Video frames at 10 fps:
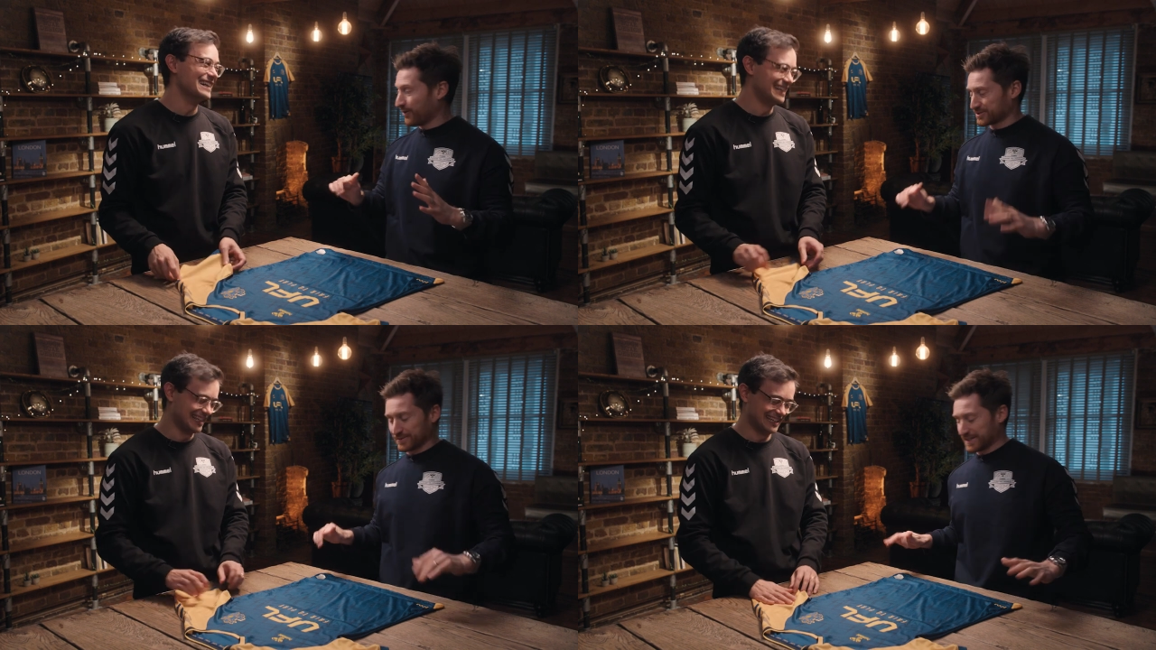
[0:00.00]

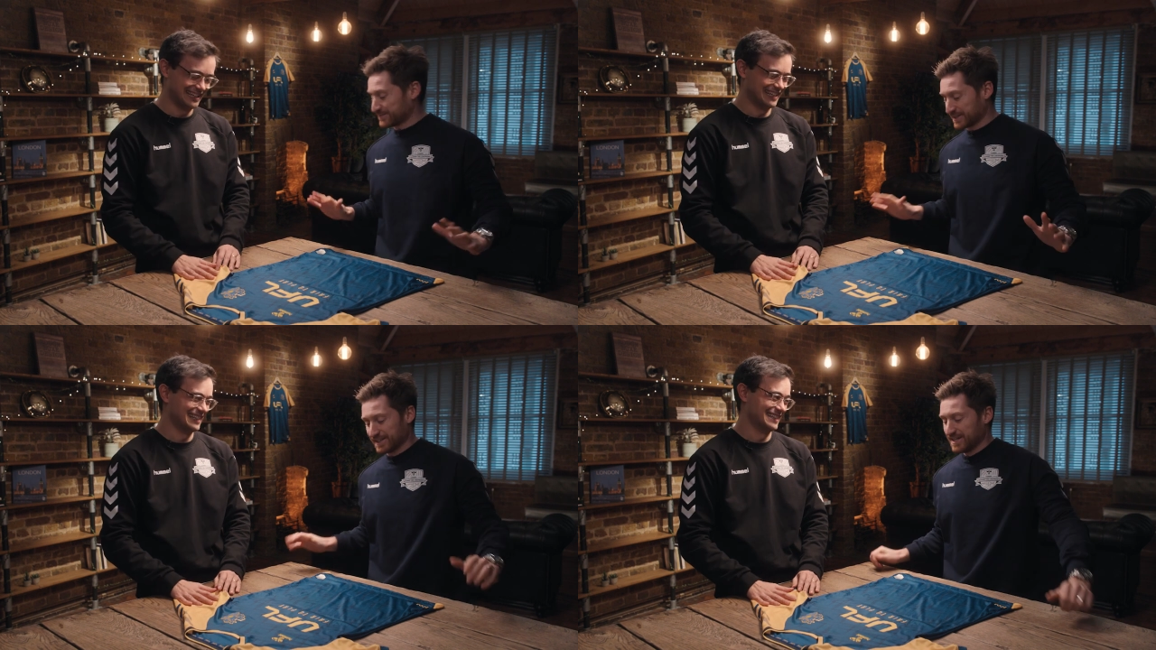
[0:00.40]
Speaker 1: Awesome. It's
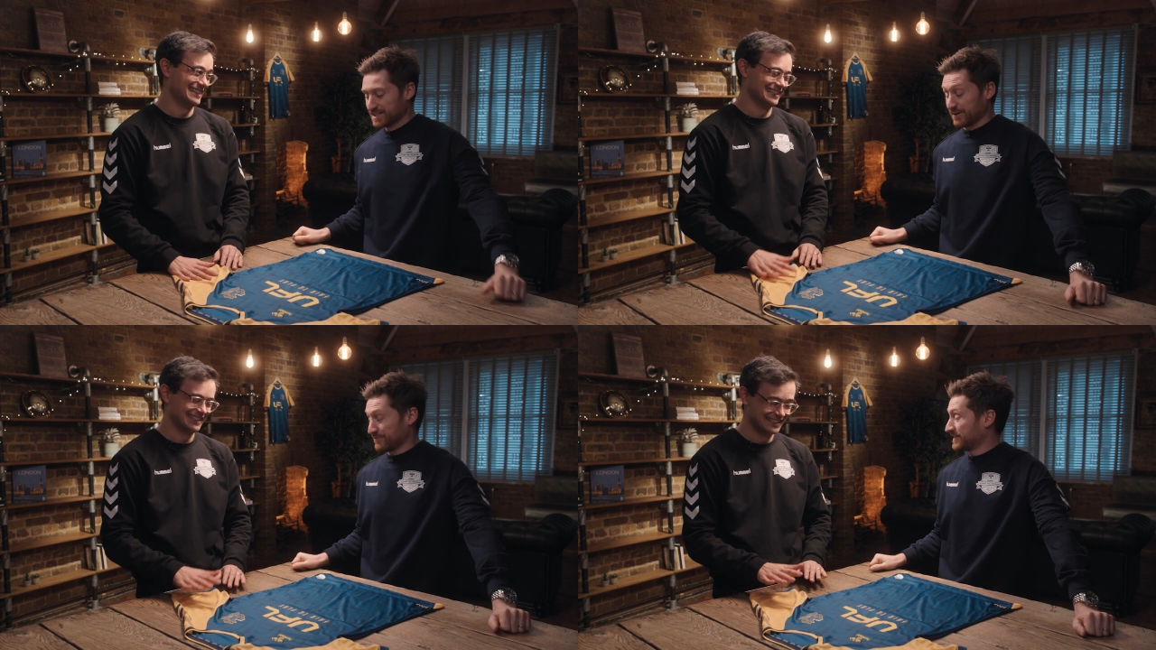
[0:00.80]
been, it's
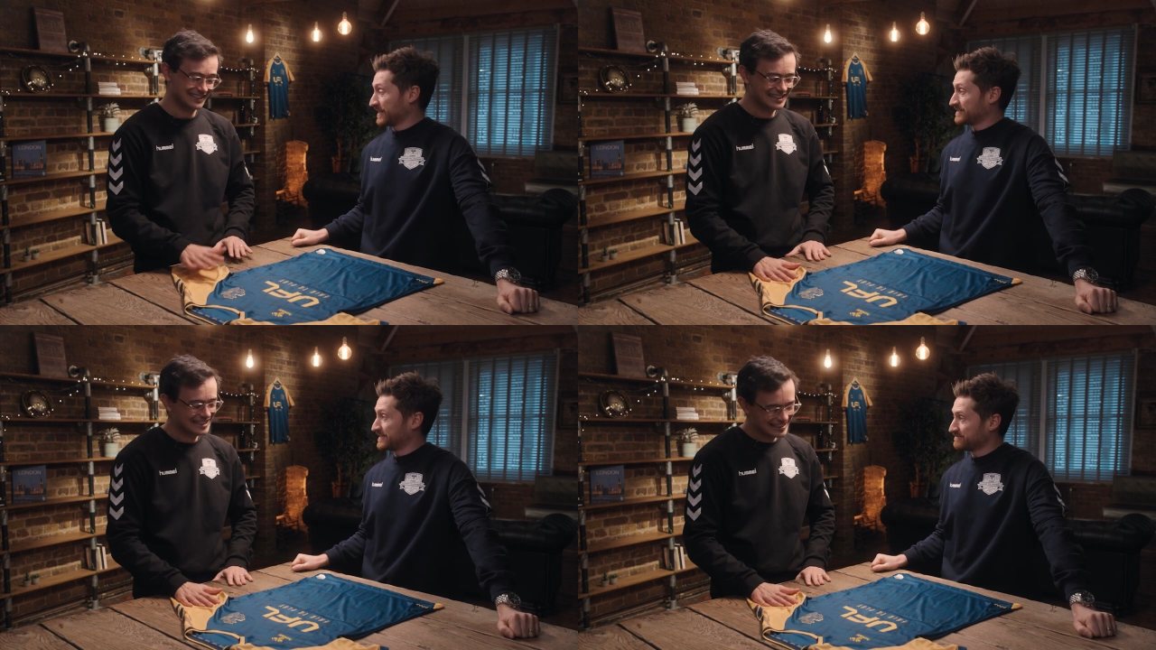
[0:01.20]
been
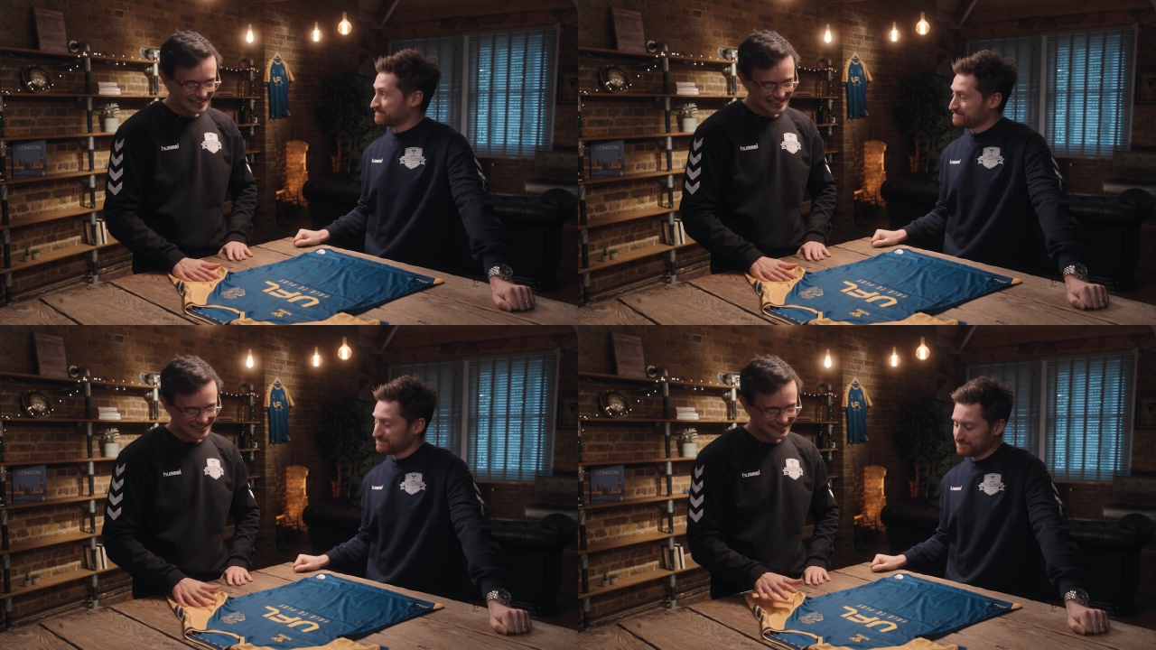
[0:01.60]
fantastic.
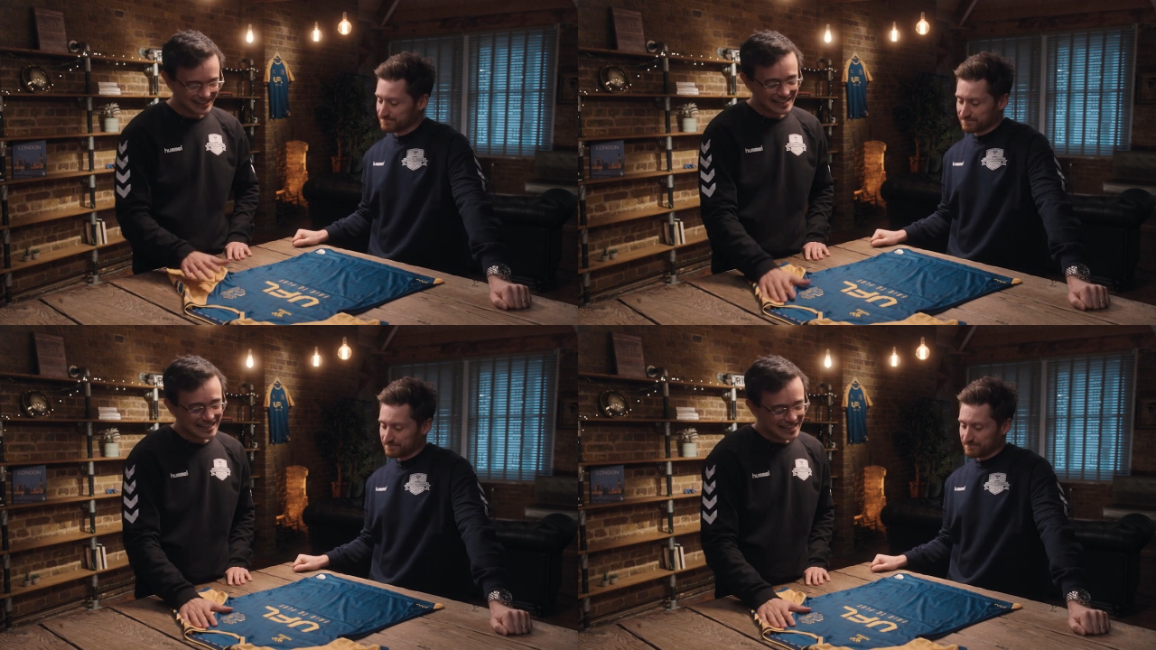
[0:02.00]
That's great.